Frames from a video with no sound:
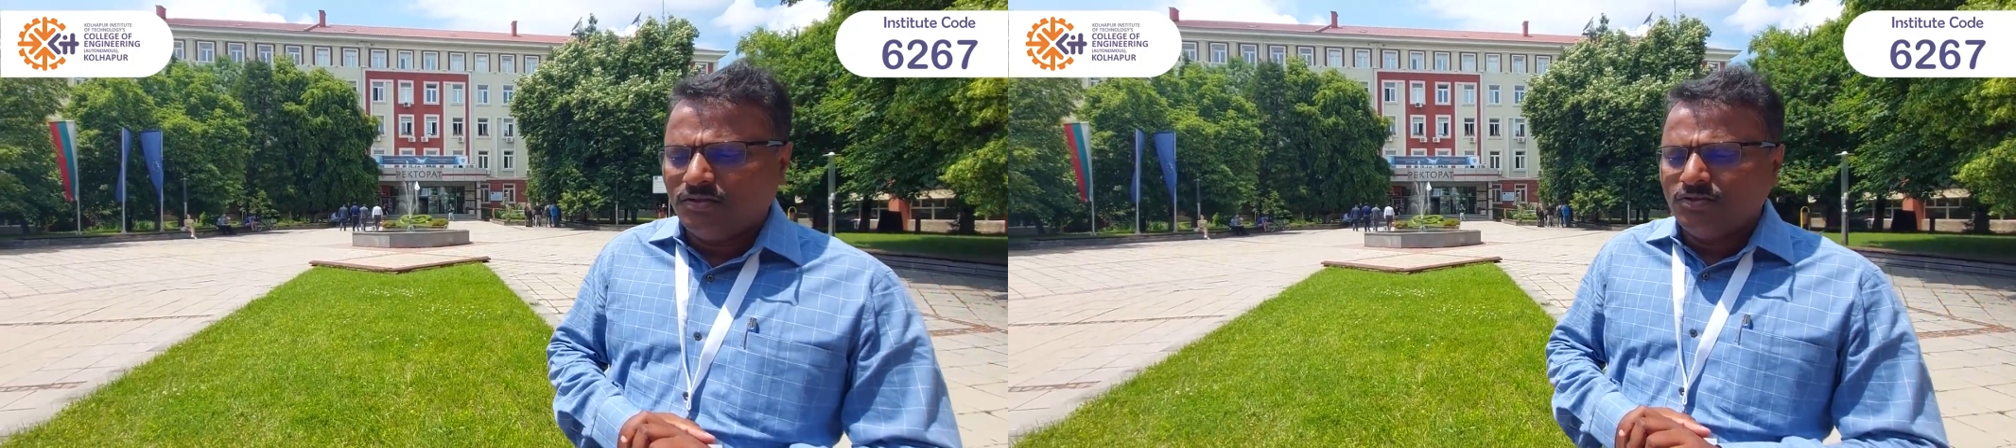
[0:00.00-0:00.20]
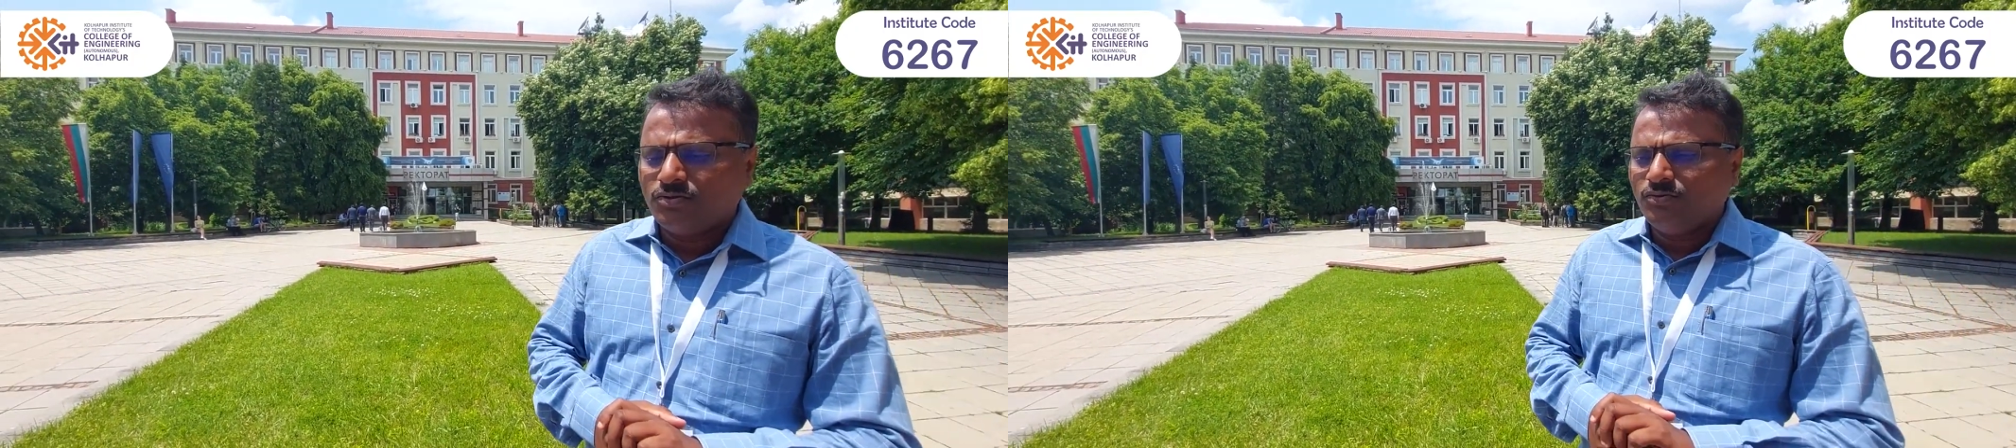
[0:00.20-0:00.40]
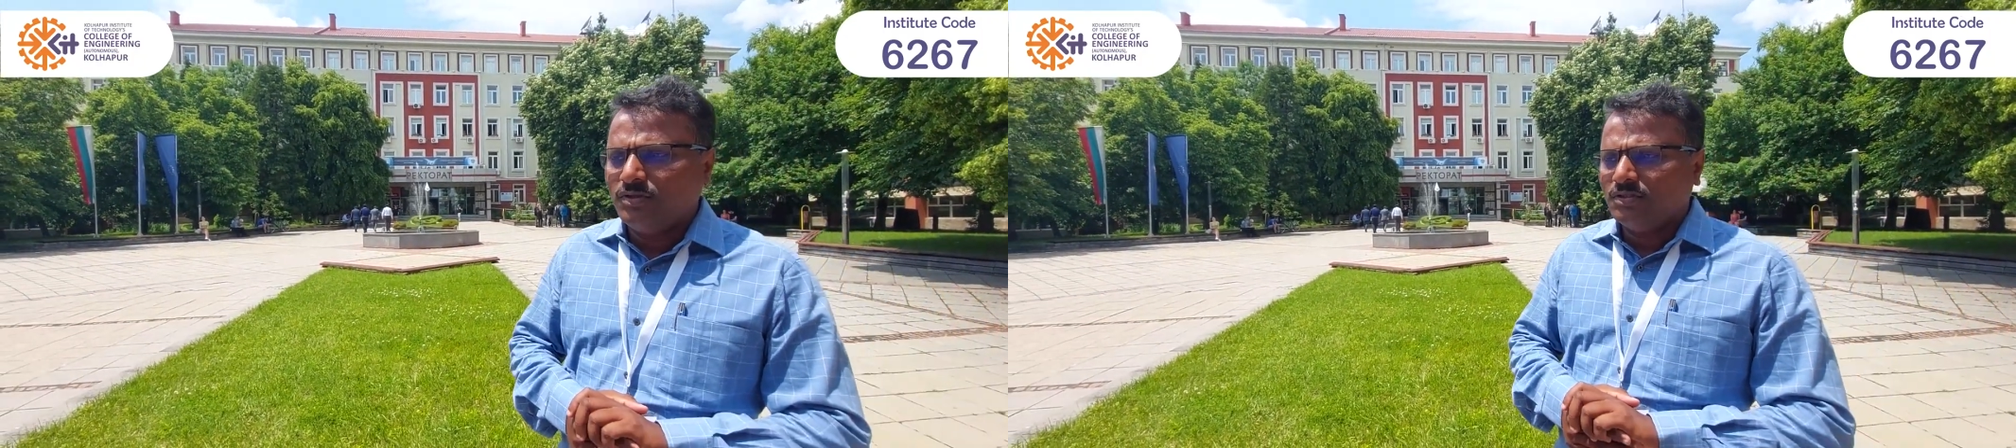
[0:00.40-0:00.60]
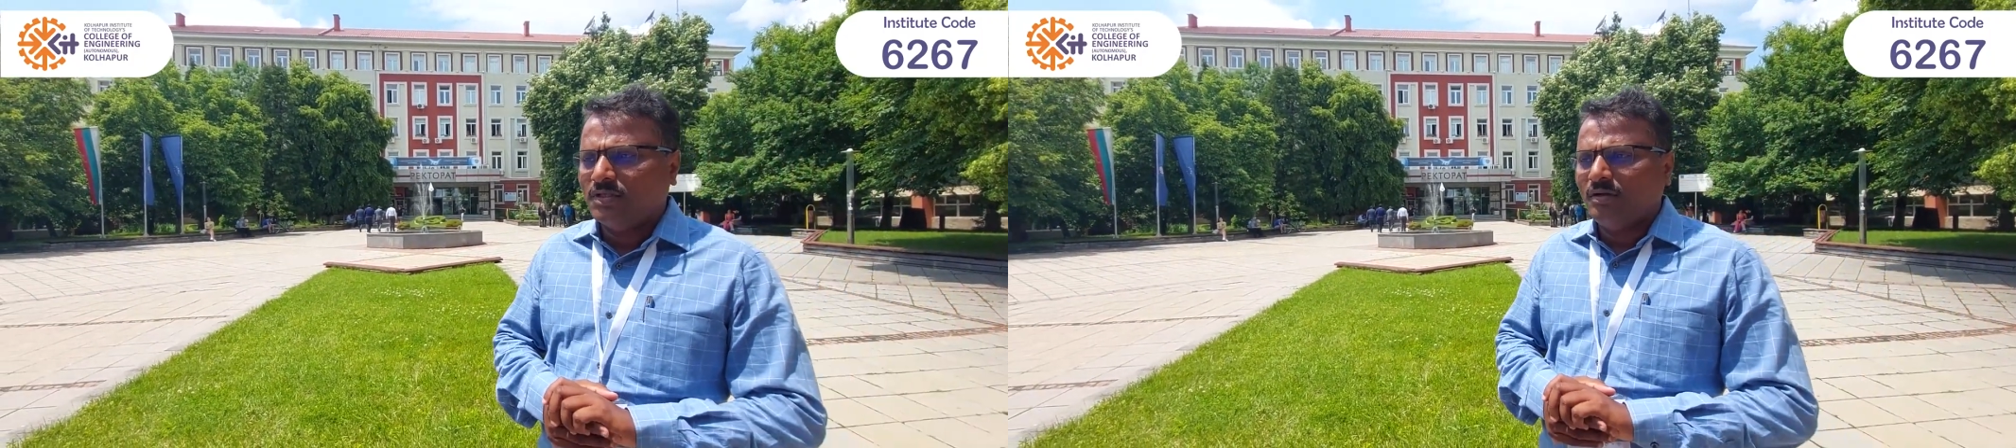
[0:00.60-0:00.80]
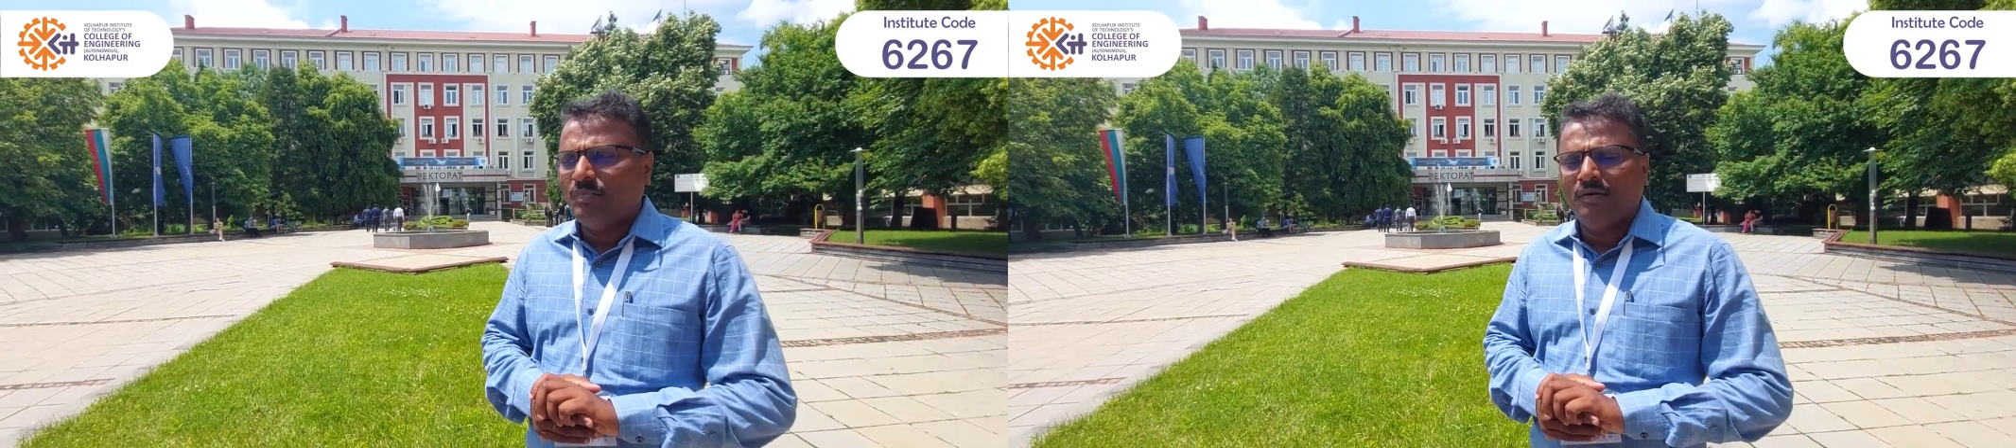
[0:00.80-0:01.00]
these
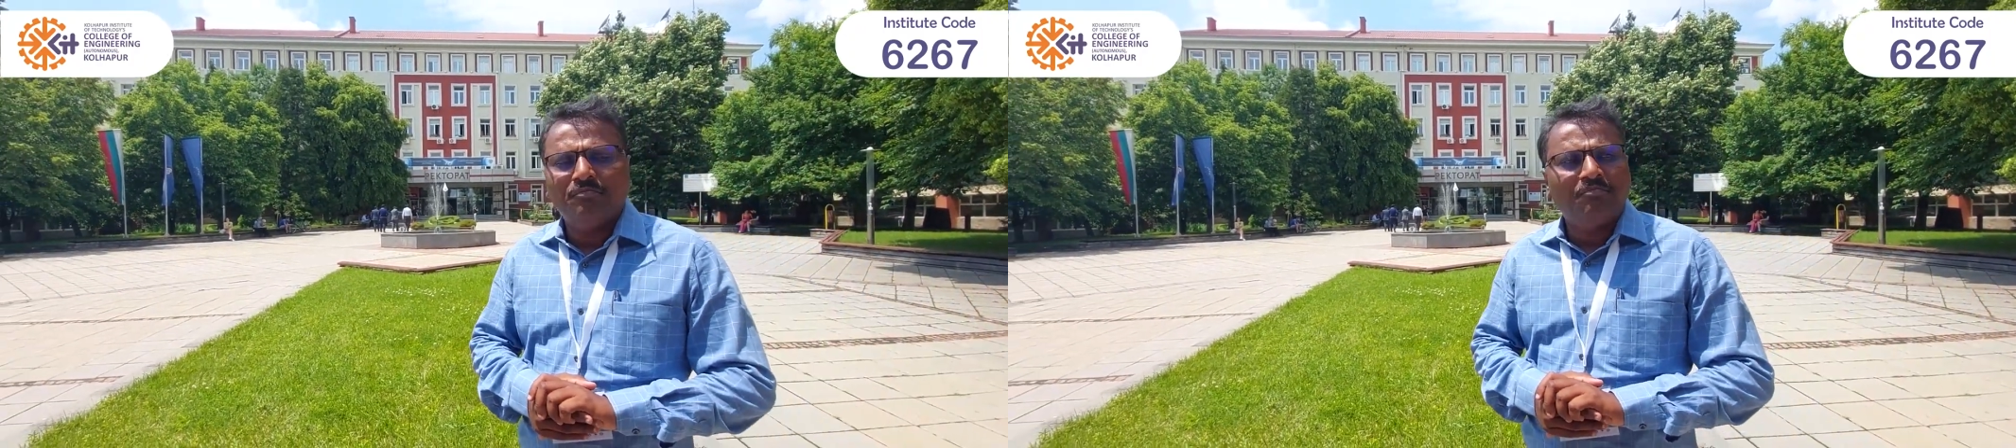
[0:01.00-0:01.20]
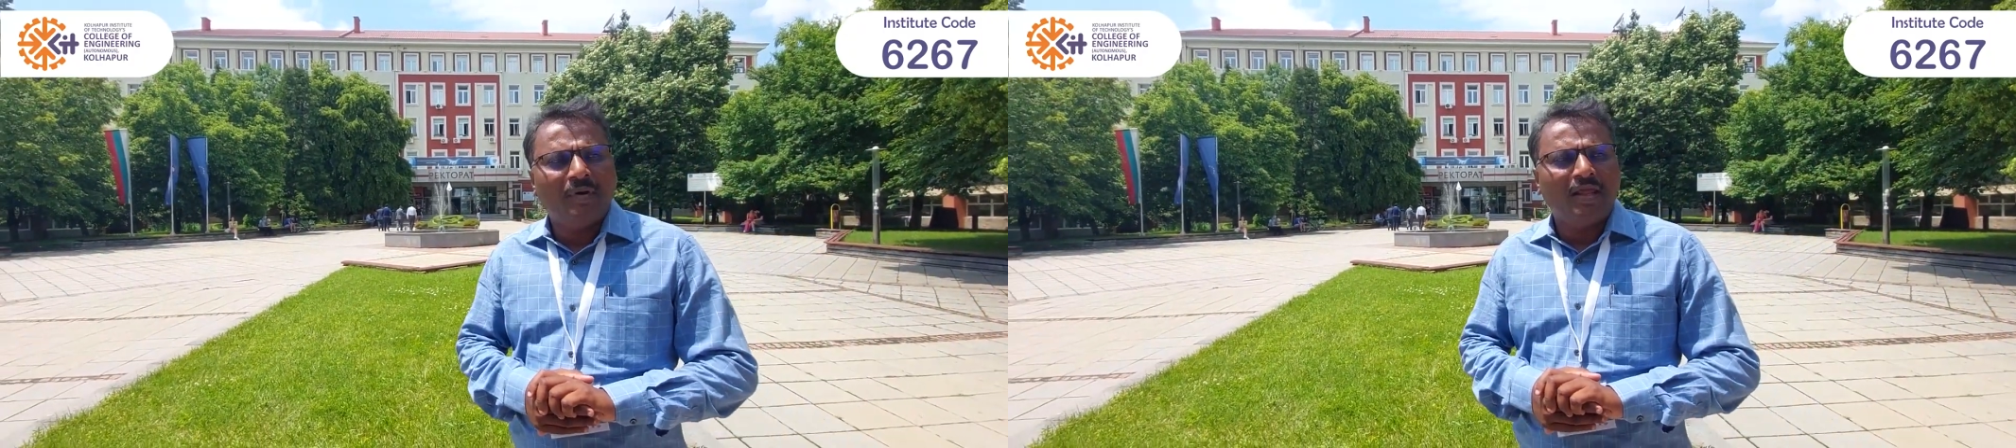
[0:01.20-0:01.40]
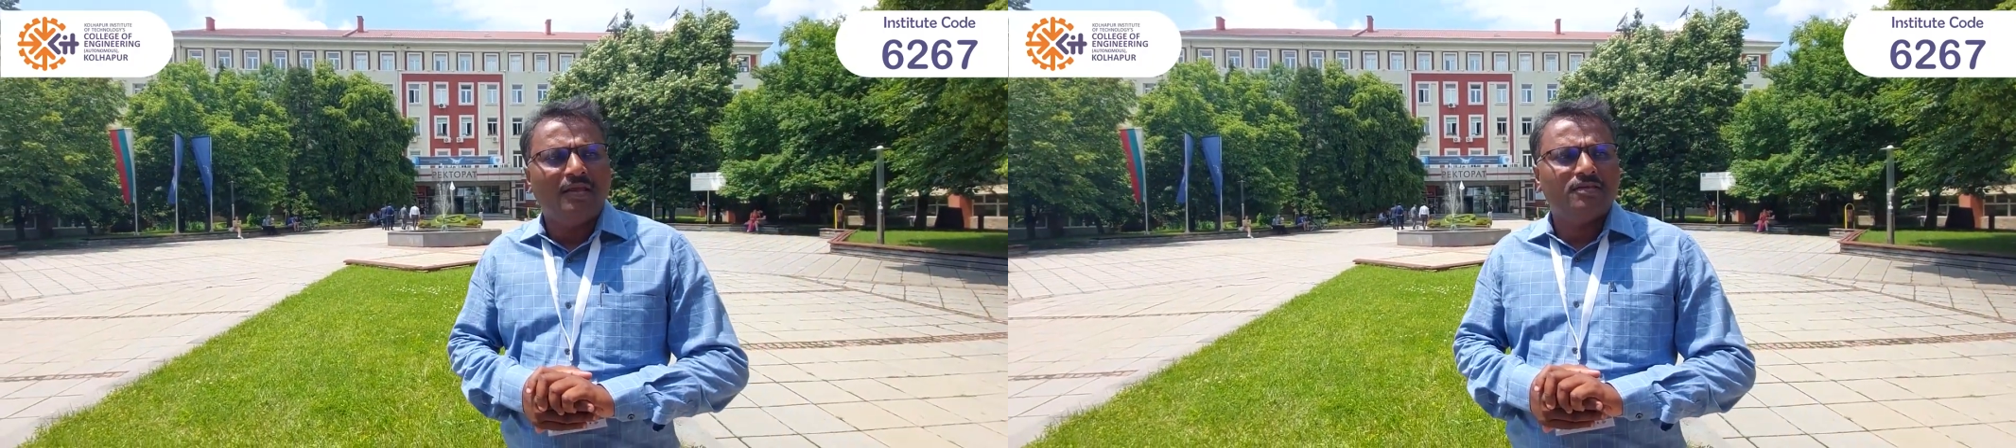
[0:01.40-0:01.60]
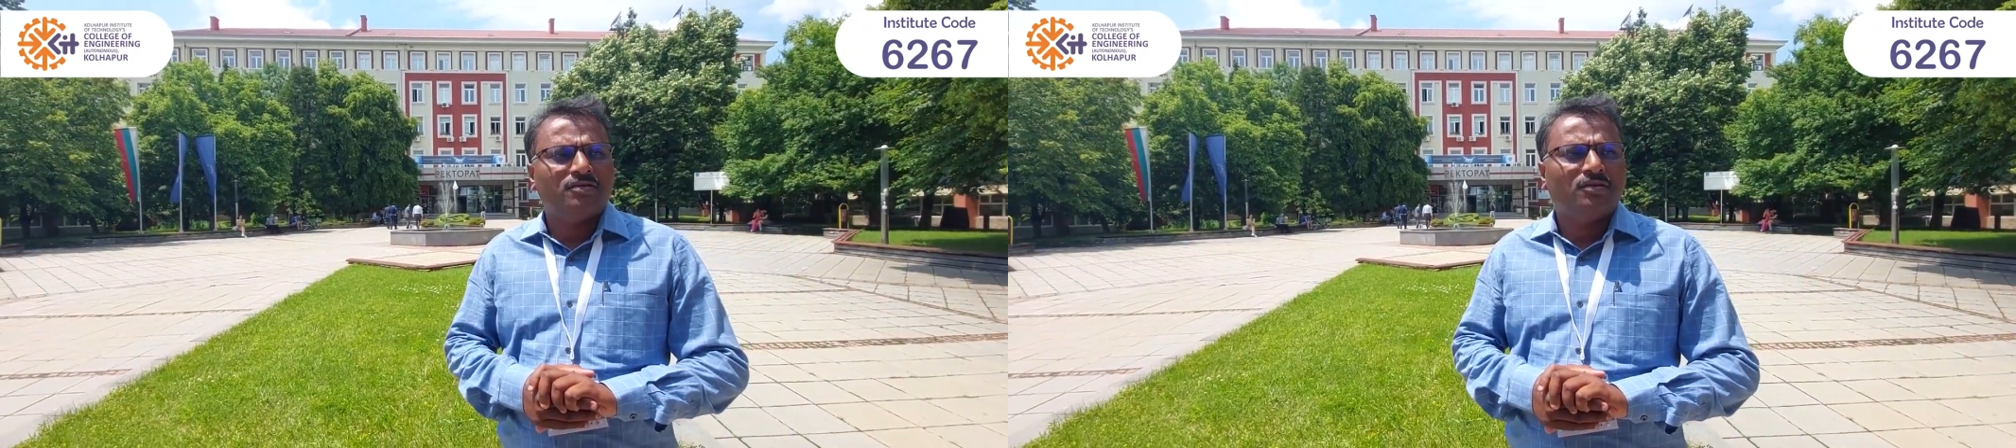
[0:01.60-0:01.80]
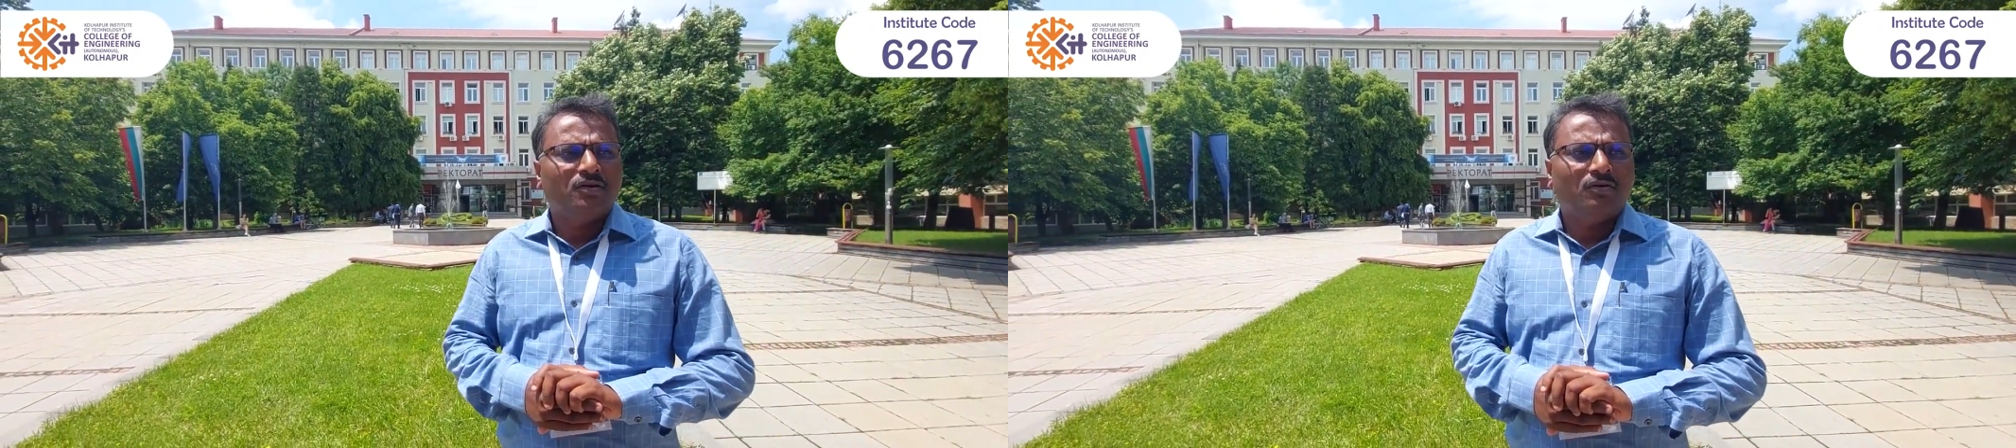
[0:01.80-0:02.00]
students can be
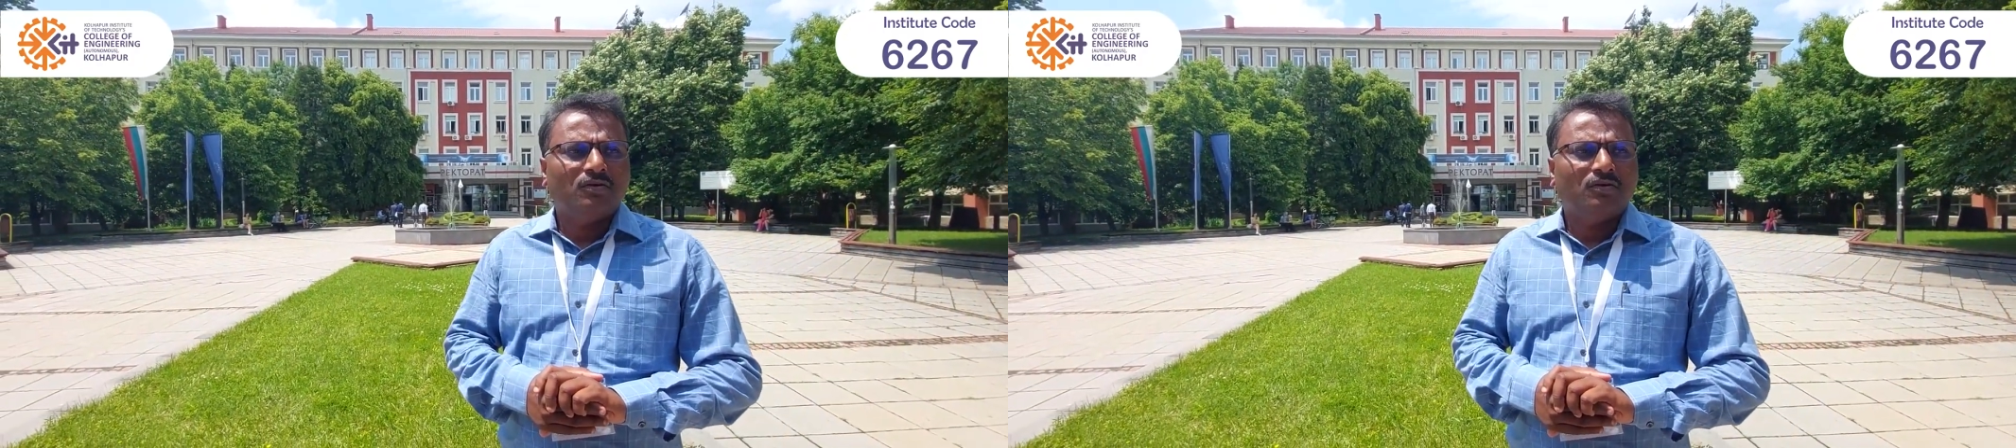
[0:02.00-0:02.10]
placed